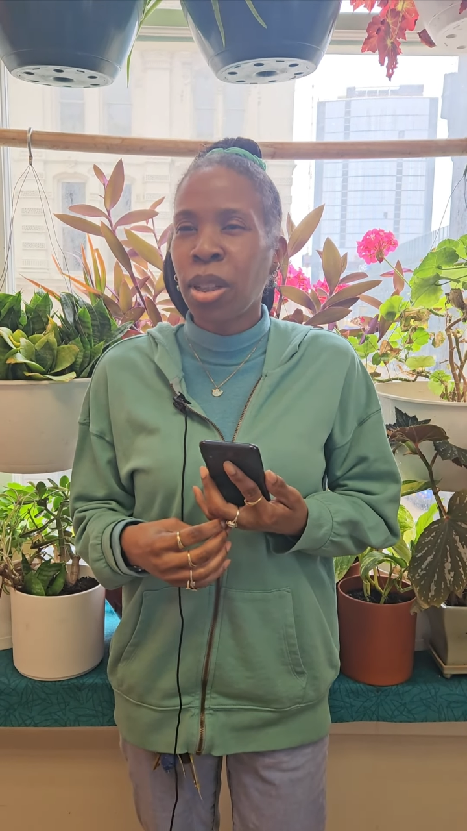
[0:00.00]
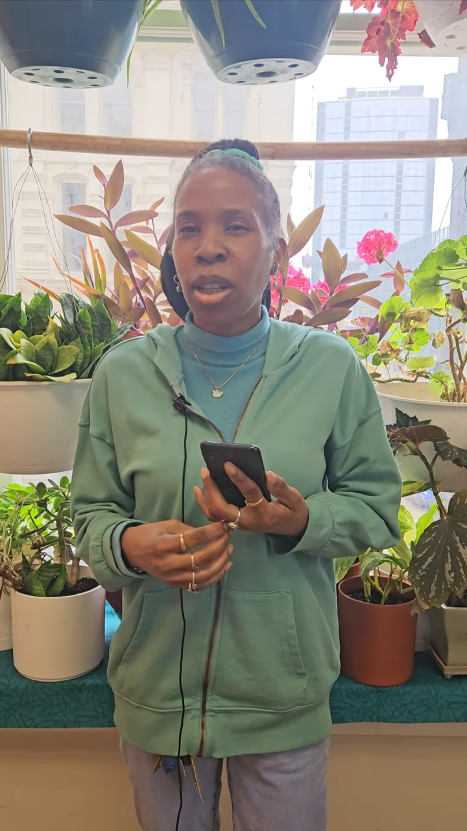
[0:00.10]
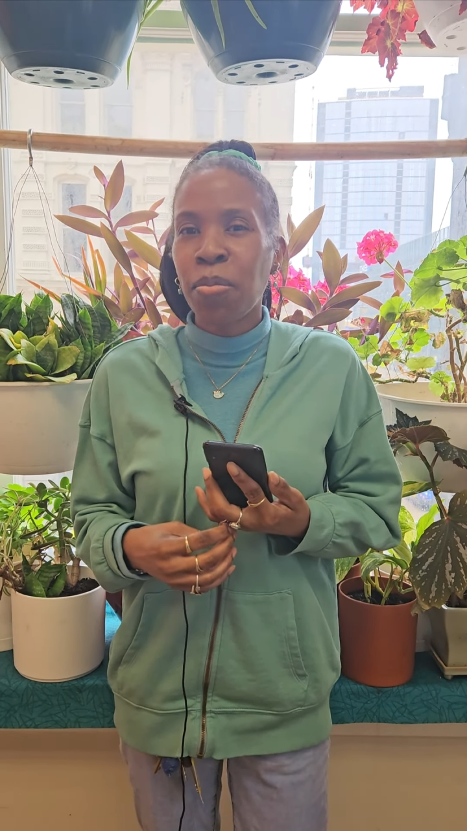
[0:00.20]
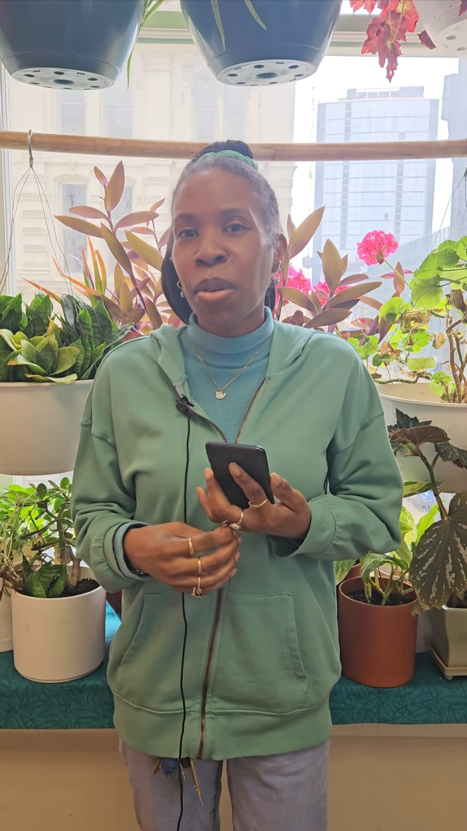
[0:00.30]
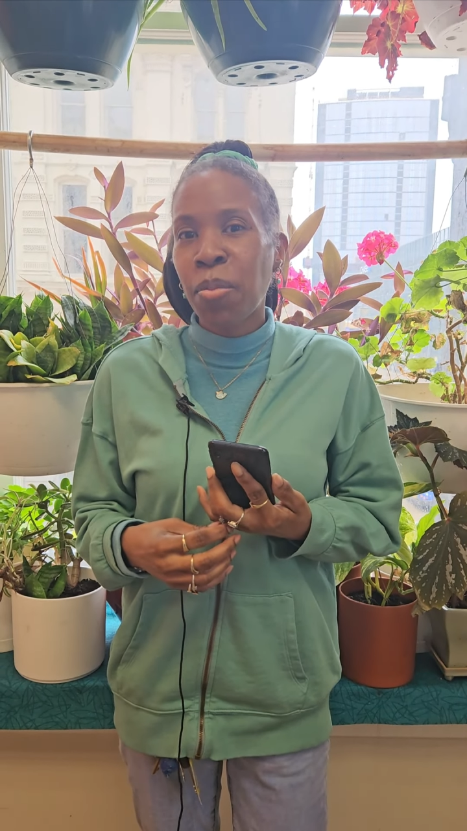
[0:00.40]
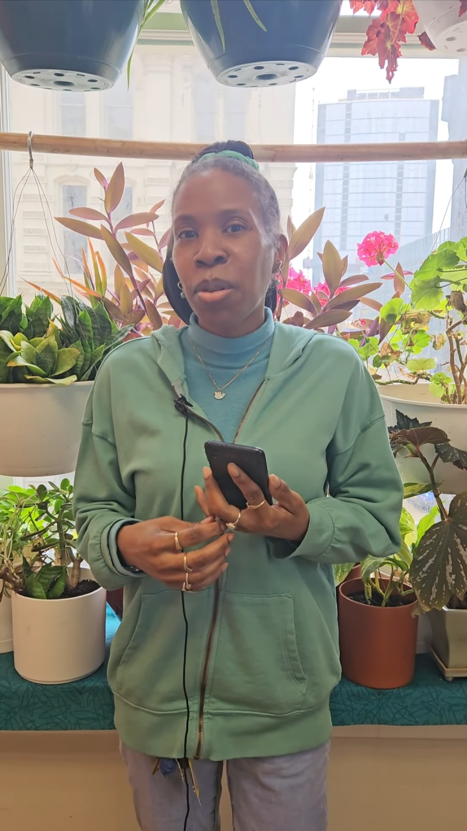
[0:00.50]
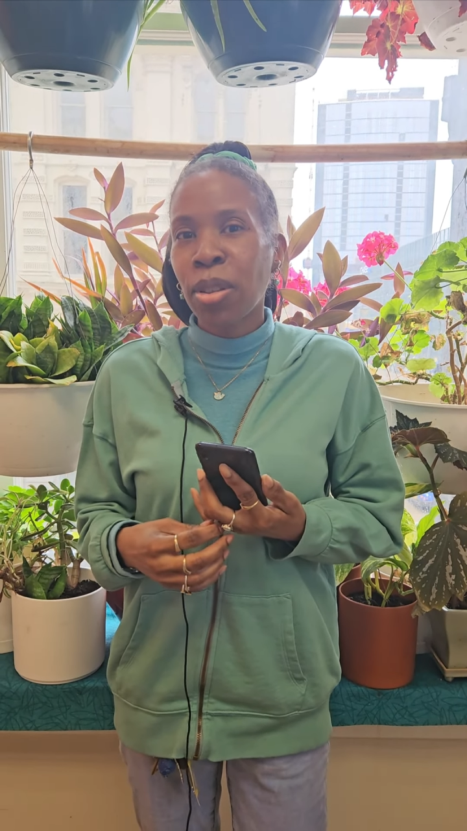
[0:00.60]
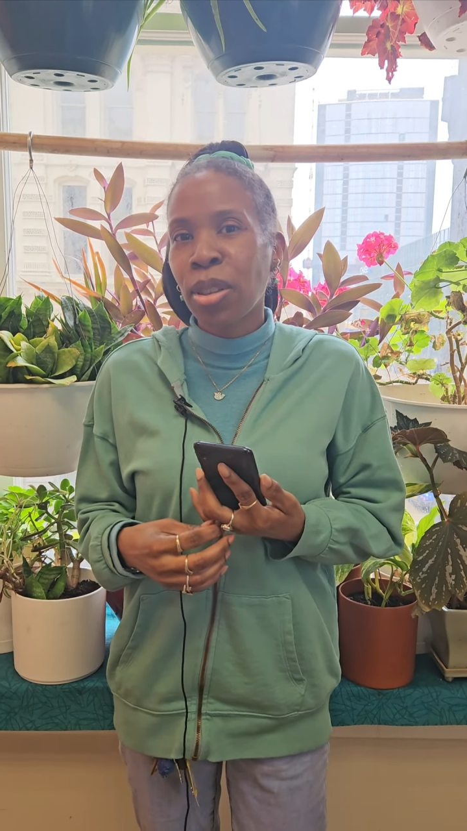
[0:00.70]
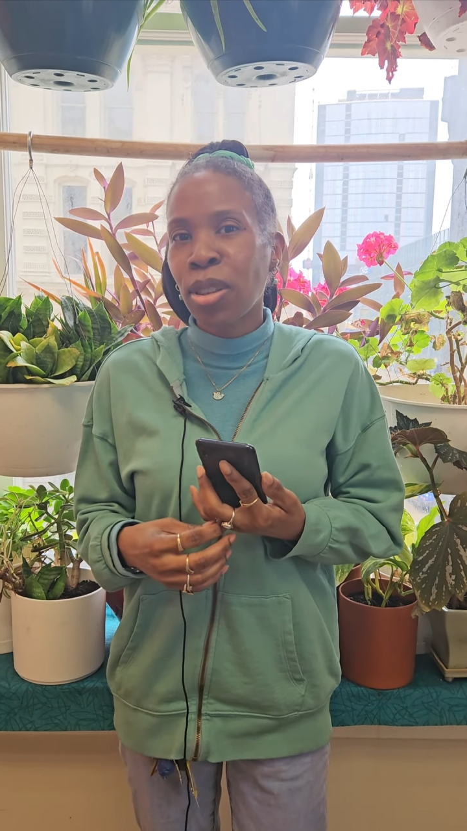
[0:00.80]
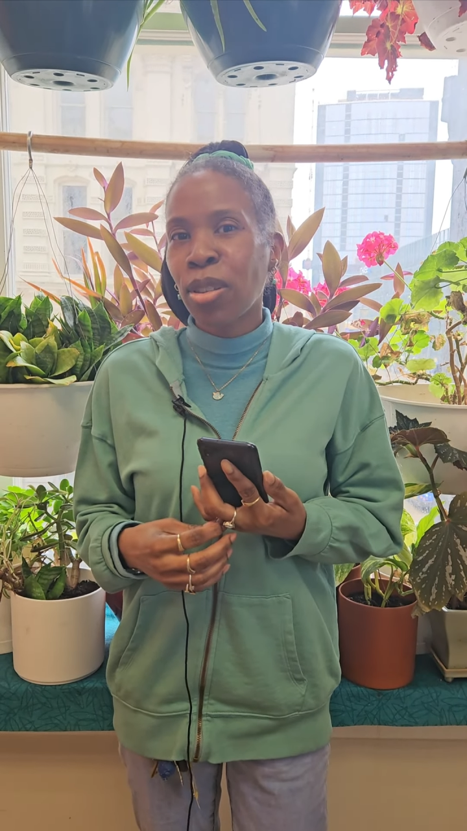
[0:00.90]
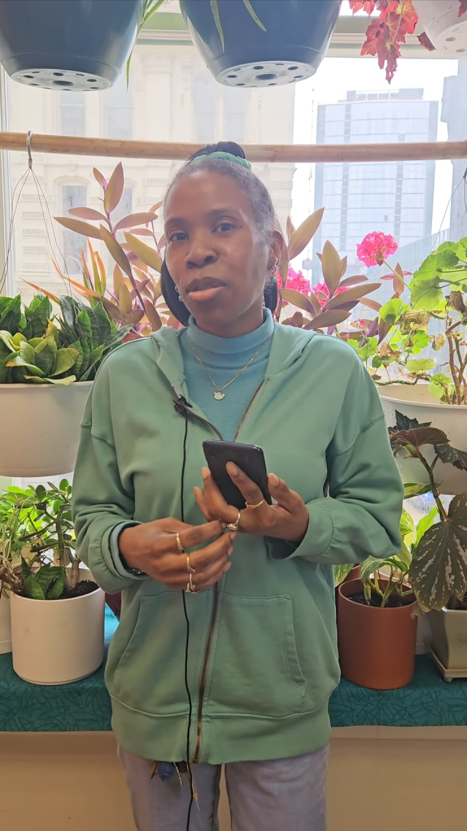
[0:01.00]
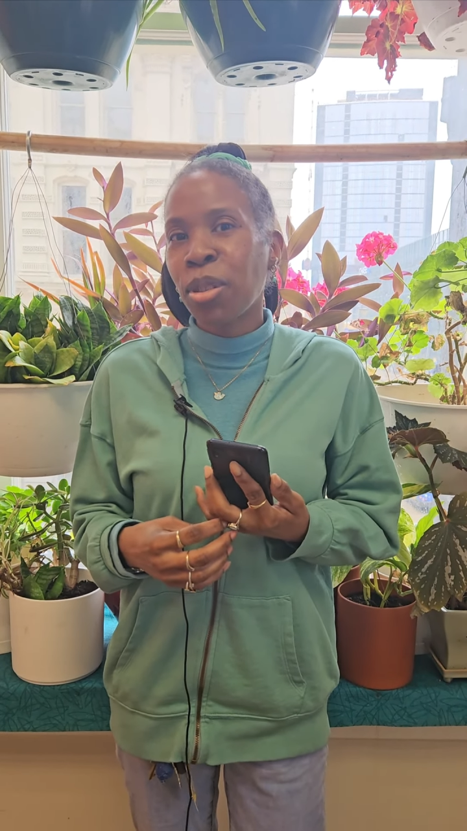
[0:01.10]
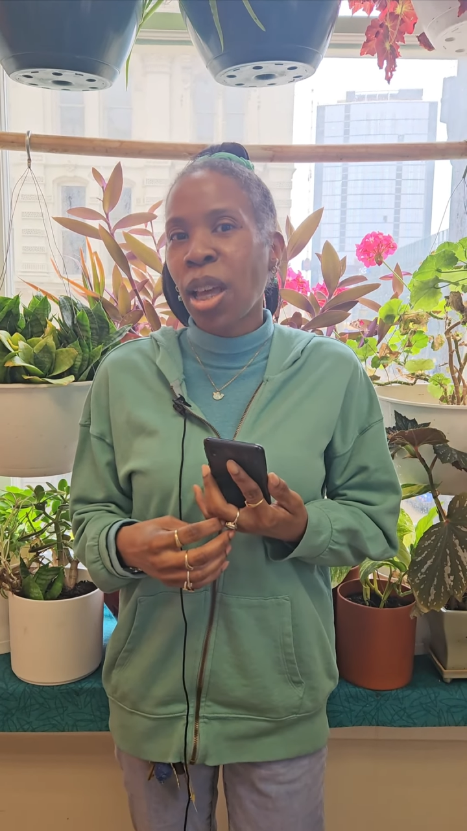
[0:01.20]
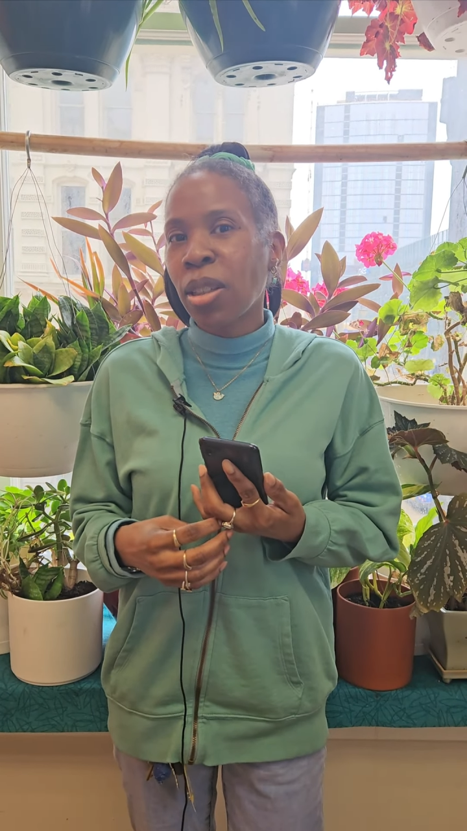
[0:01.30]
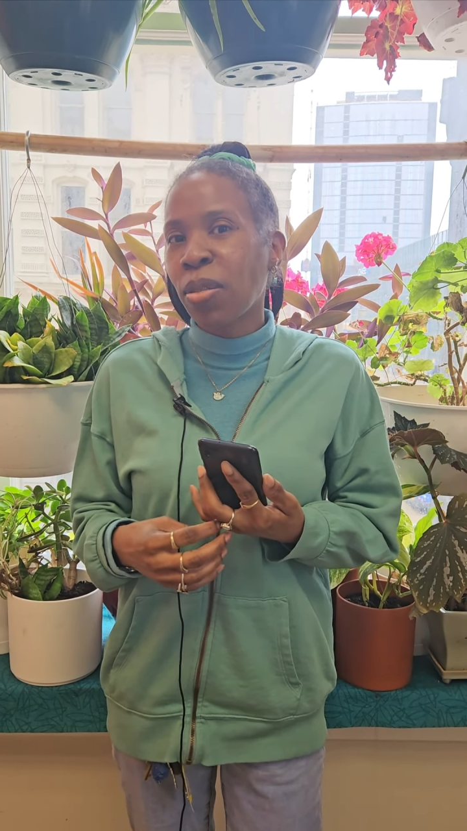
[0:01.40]
Club member since
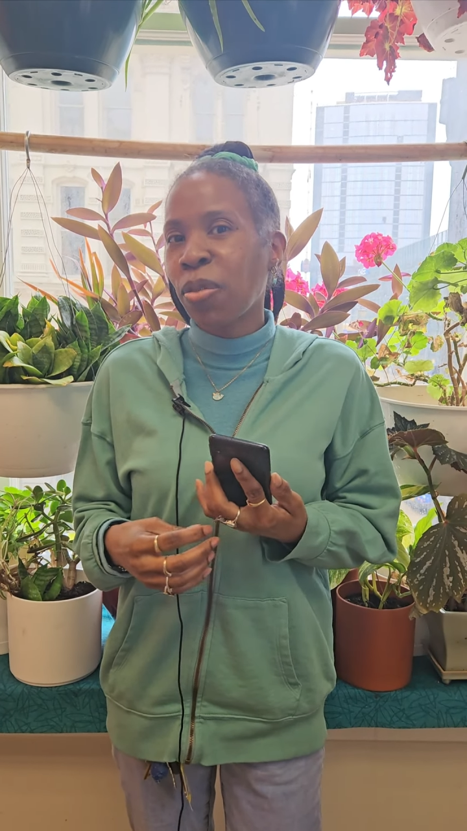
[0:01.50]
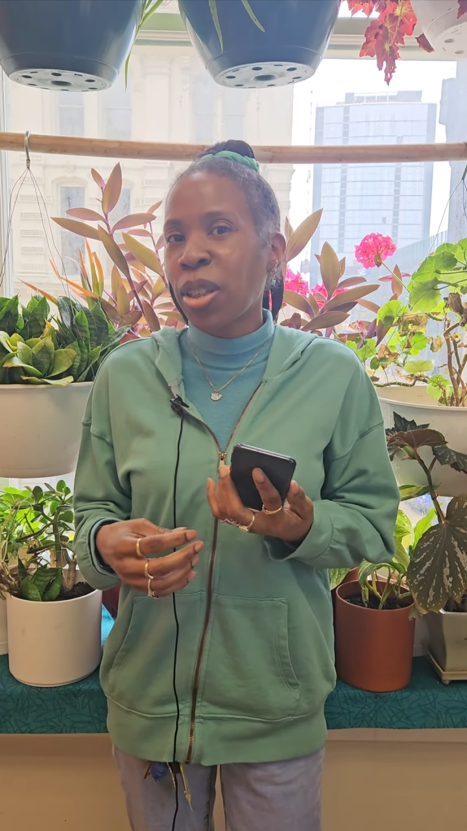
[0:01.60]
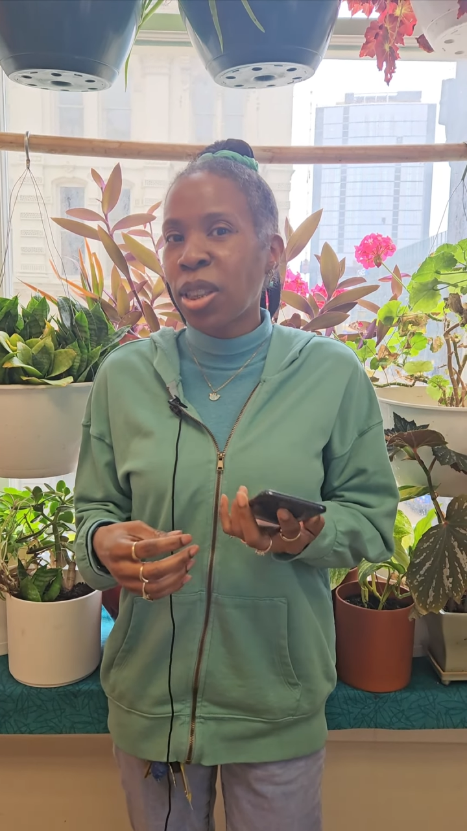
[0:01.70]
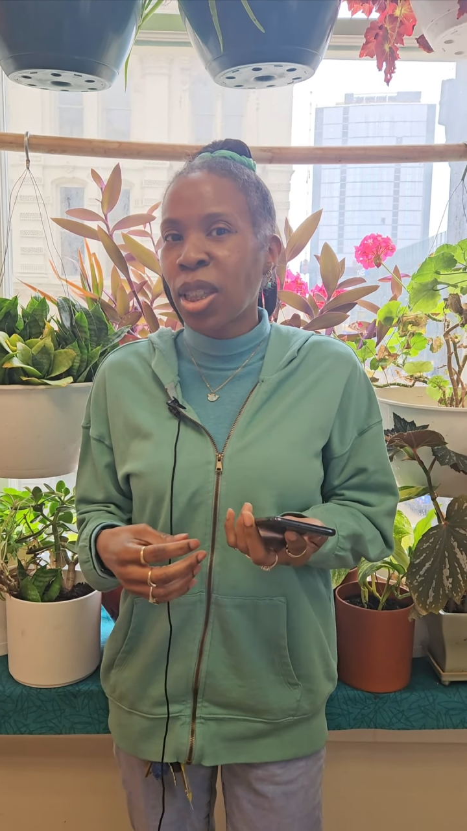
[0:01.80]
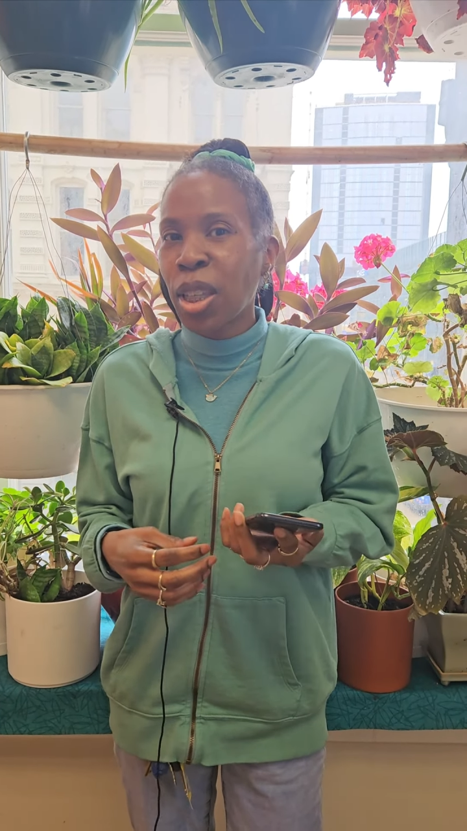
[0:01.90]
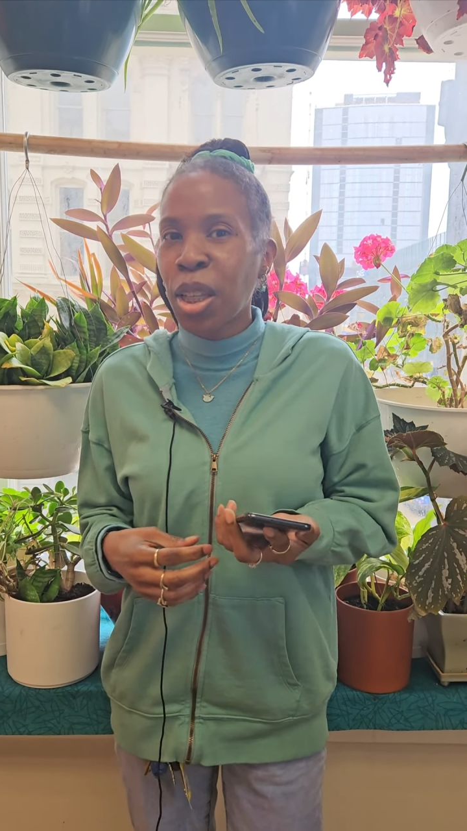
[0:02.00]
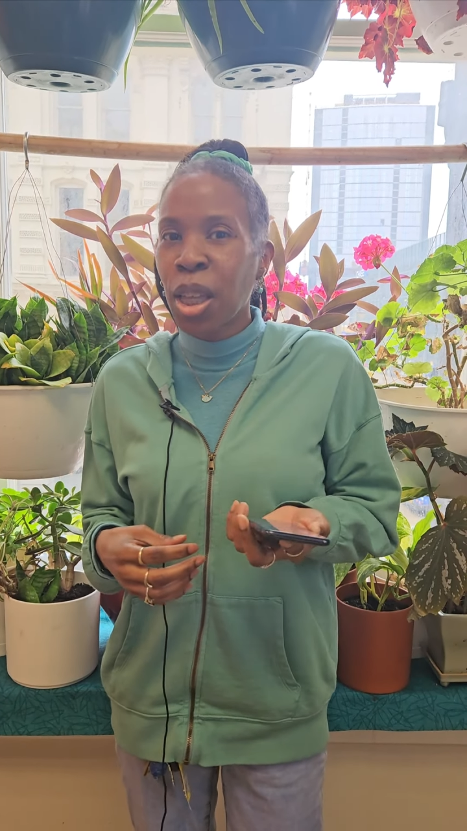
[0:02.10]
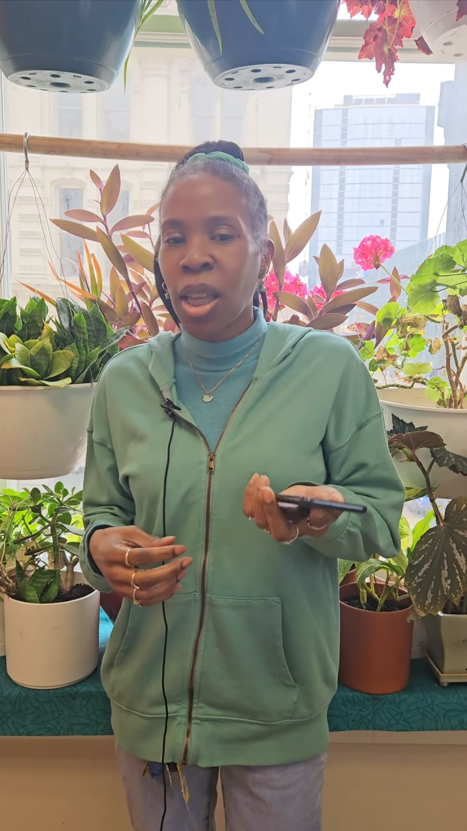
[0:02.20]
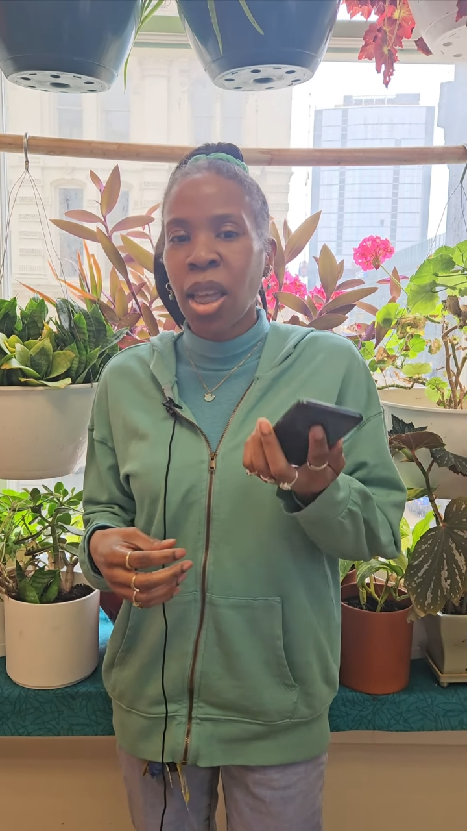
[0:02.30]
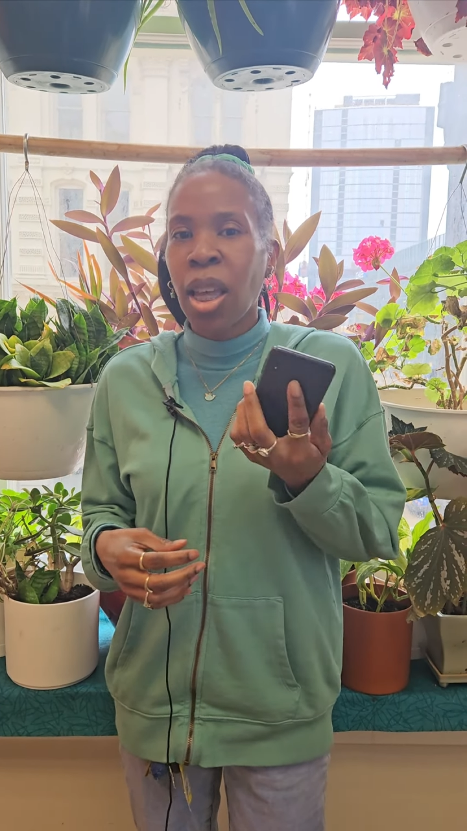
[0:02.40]
2015,